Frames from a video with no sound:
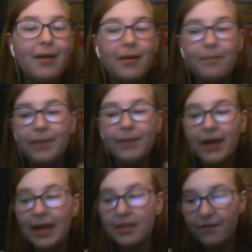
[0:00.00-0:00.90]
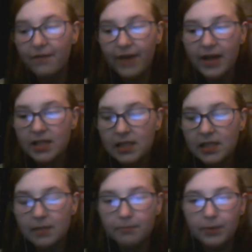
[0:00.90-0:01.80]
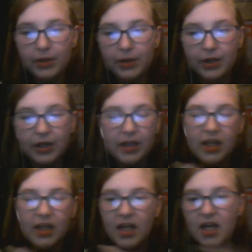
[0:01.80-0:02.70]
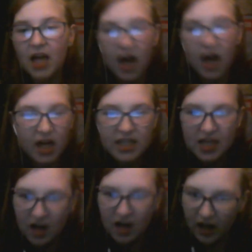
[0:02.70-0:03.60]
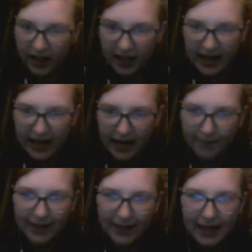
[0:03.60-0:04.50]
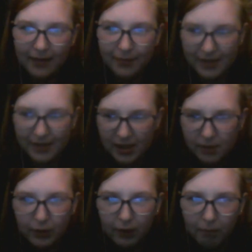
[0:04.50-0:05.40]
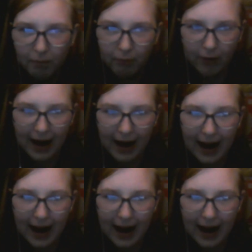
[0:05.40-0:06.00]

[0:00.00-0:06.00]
But in the first book, I didn't like him. He was a spoiled brat